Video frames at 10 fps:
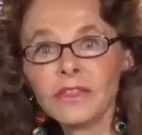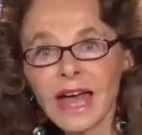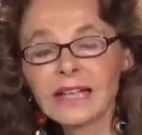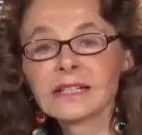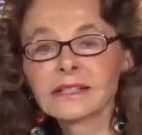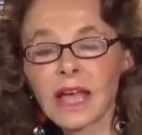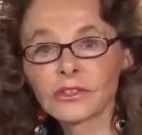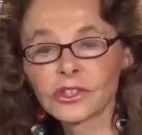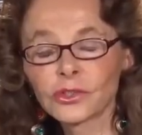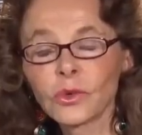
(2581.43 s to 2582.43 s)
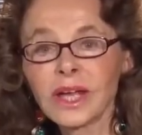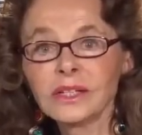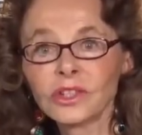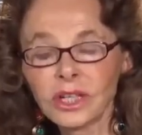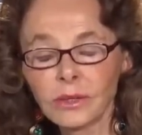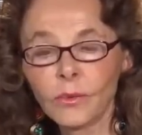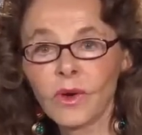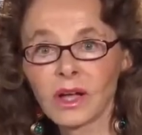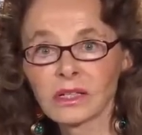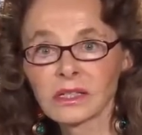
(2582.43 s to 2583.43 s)
That is how strange it
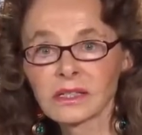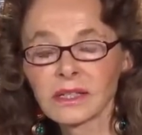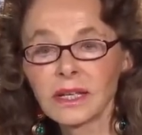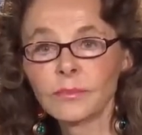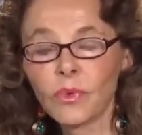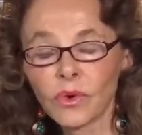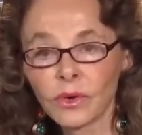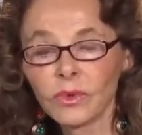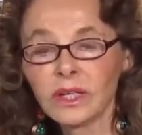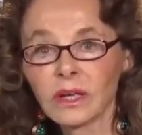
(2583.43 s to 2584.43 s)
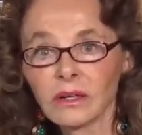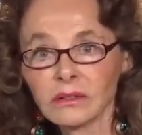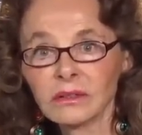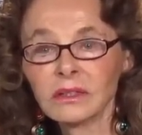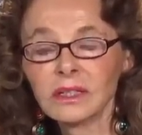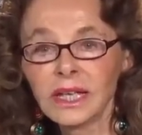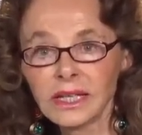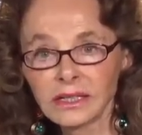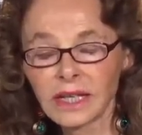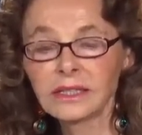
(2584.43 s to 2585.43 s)
was in Puerto Rico
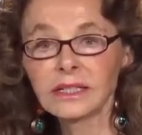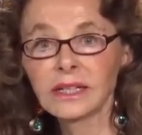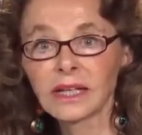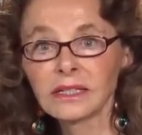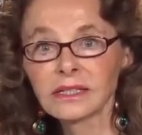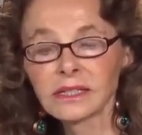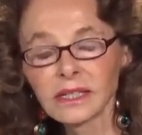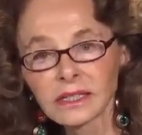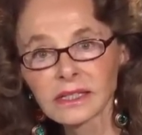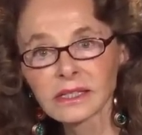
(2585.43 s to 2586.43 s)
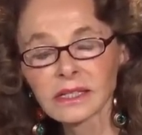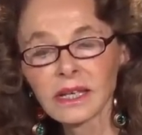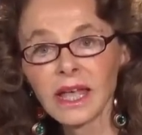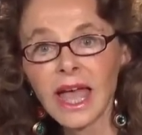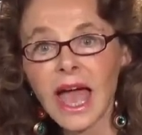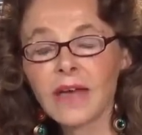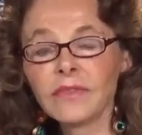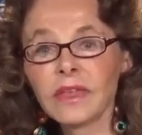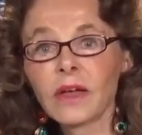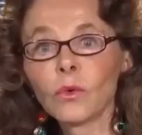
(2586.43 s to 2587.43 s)
in 1996
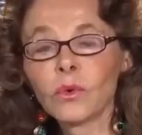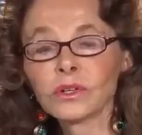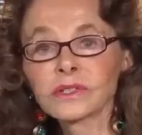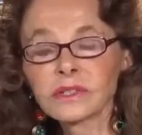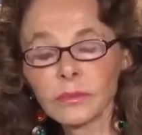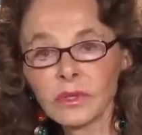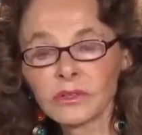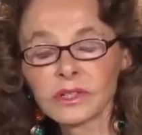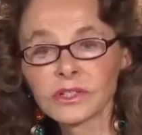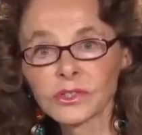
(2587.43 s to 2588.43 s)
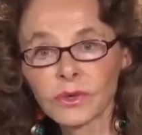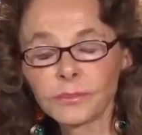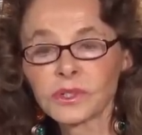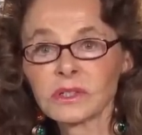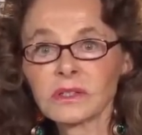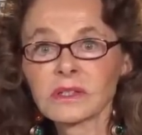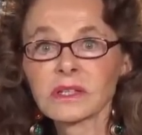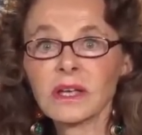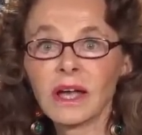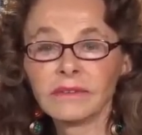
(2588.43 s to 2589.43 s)
and there were similar descriptions
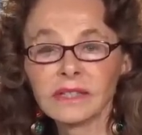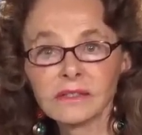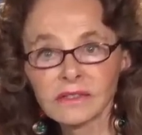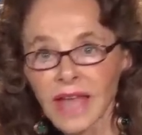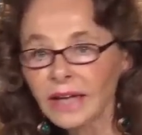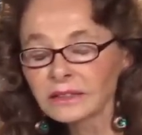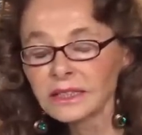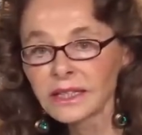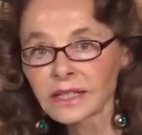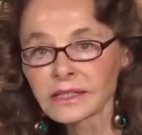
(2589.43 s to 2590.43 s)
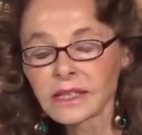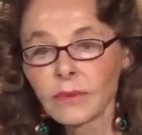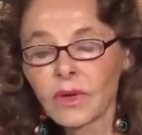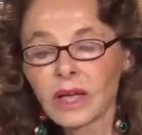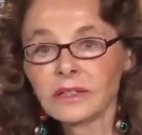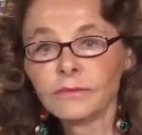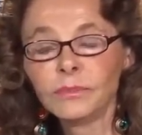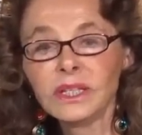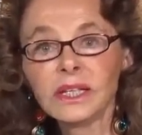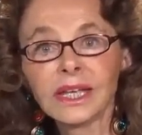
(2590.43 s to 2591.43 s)
of exactly that same kind of
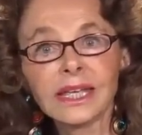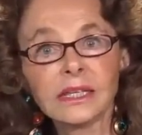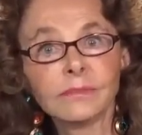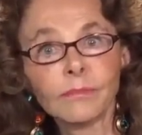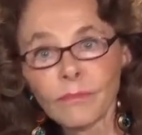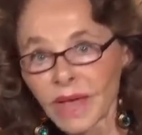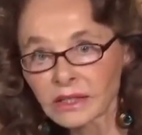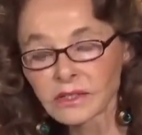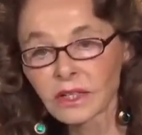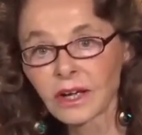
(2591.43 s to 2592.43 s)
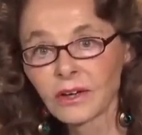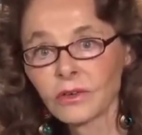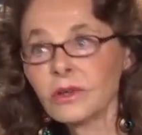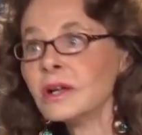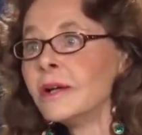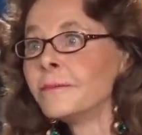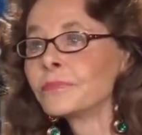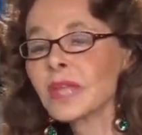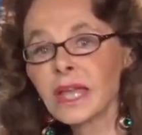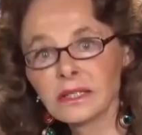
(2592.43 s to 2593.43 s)
being in Mexico
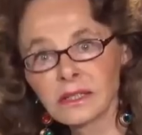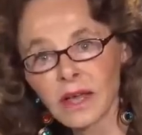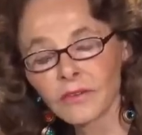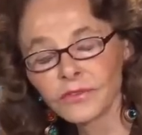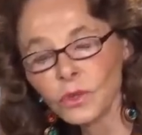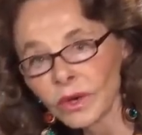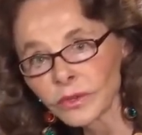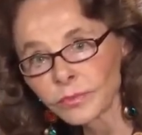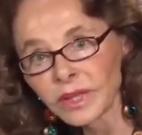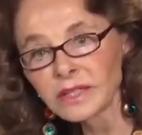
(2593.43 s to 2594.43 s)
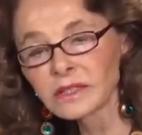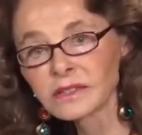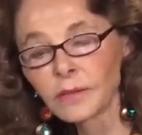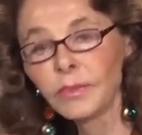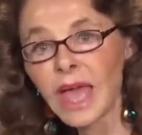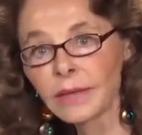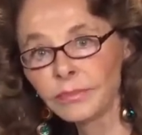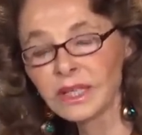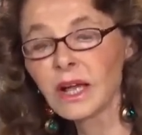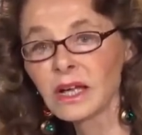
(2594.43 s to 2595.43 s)
and a few other places it had
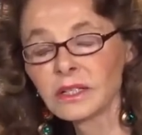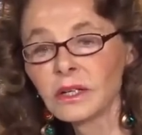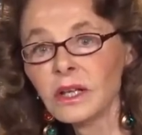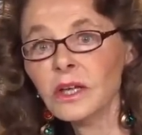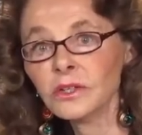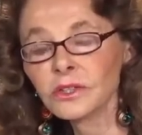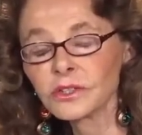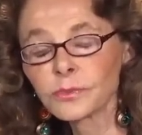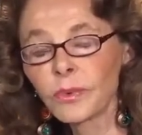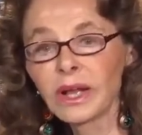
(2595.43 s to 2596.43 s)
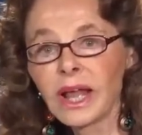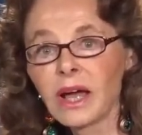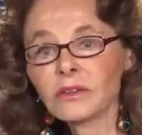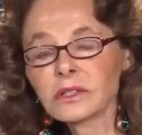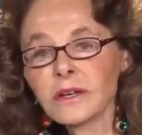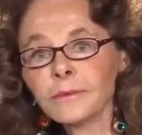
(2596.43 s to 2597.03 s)
begun to spread out.